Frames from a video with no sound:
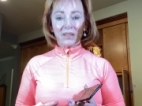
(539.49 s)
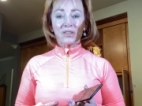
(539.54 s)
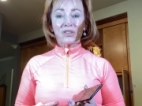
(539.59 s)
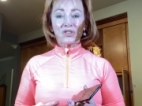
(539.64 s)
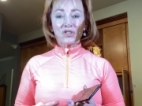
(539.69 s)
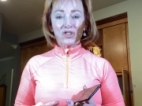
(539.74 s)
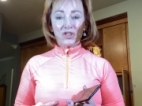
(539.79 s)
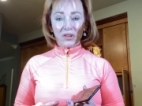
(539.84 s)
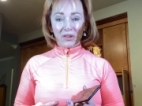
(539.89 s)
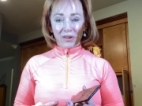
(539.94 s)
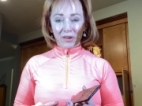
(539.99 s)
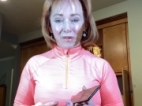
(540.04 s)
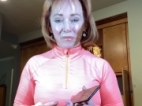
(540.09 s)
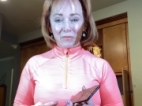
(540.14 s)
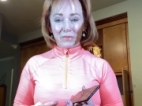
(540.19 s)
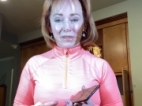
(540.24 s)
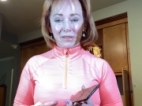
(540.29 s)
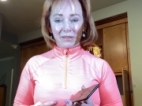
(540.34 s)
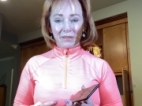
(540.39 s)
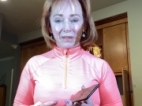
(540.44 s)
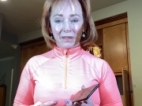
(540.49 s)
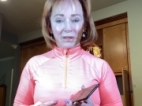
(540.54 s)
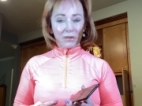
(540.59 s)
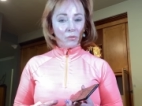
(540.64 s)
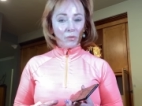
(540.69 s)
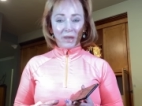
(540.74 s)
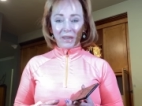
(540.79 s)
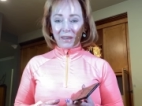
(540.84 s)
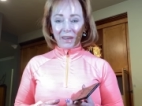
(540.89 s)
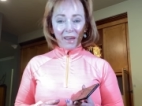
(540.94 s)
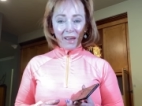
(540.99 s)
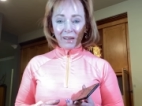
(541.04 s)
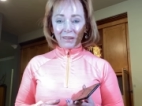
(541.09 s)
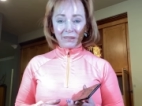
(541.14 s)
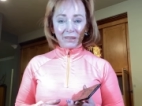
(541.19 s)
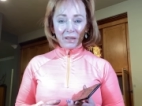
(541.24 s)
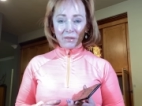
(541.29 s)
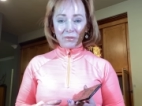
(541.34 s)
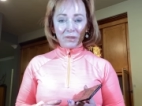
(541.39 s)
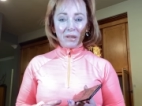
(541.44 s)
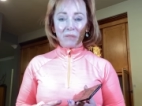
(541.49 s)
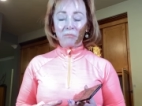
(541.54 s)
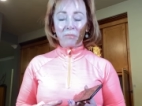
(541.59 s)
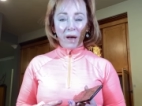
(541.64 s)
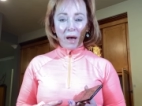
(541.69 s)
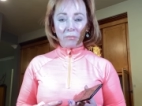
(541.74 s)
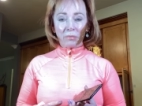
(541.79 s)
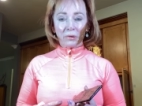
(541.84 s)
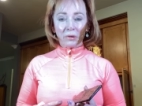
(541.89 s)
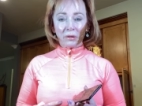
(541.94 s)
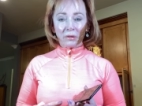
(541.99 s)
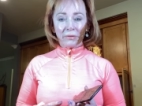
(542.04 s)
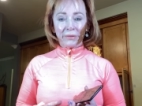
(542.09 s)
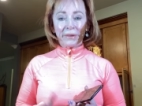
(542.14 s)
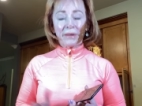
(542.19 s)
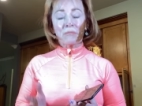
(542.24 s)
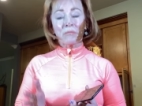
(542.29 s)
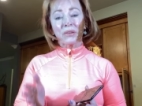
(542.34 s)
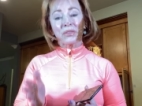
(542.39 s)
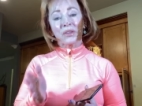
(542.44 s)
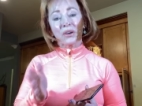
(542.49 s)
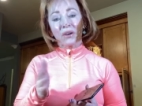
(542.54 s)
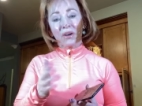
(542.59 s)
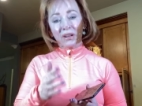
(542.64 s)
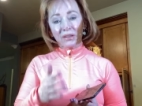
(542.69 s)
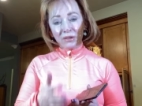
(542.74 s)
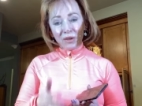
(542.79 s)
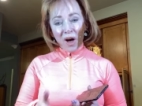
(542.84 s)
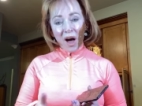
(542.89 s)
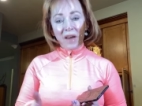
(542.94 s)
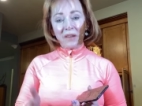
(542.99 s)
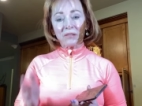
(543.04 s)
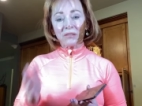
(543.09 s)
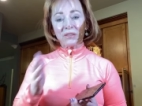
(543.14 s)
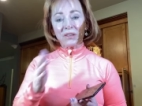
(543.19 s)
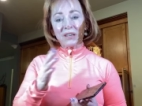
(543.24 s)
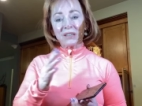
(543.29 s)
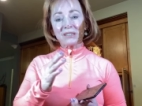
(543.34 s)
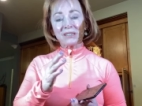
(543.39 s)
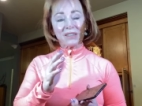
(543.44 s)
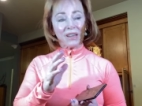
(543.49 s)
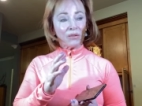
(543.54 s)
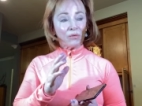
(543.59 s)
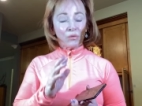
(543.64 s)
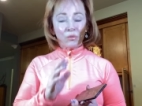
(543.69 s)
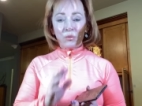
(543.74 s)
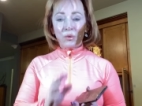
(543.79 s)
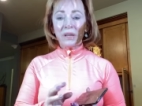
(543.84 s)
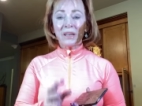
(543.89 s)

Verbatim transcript: Germs. We can't live in a bubble, but there are a lot of things that we